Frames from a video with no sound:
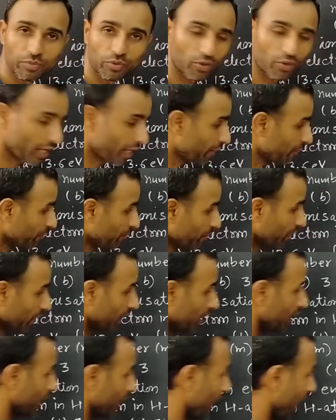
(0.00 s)
Okay,
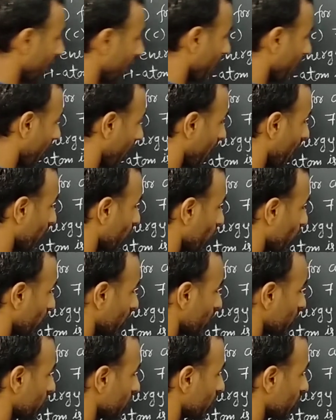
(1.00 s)
and
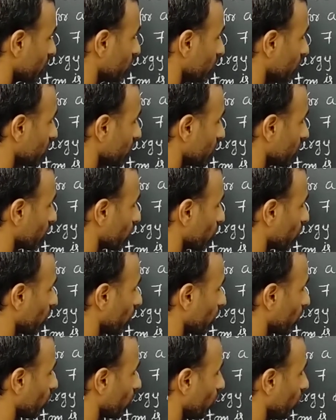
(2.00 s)
ionization energy is
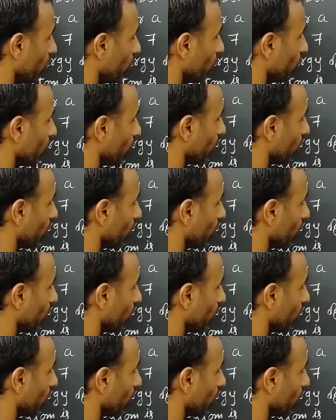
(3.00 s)
equal to